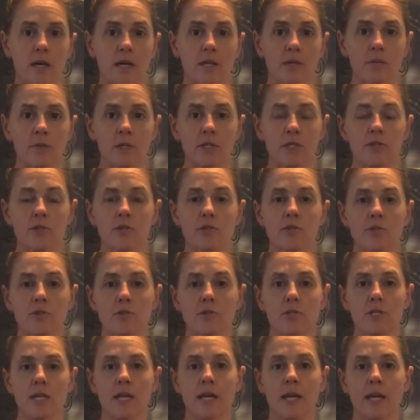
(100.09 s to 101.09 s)
You want to
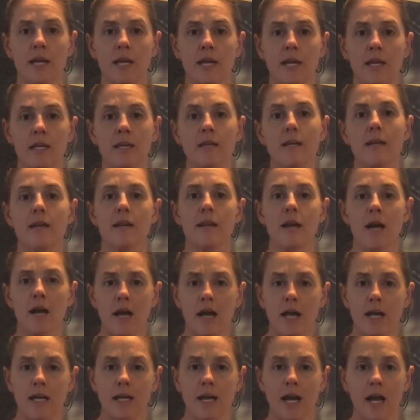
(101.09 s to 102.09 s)
use a
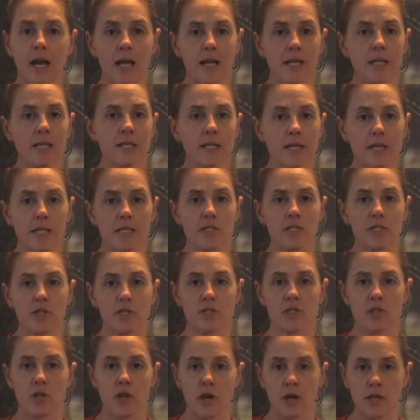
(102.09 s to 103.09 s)
non-iodized
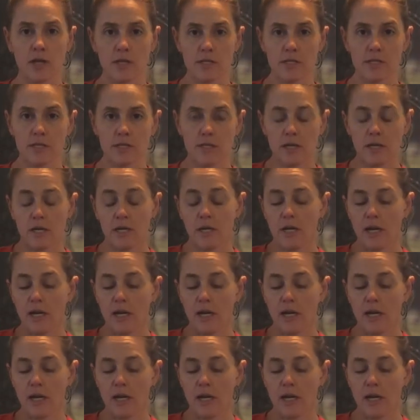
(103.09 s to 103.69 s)
salt.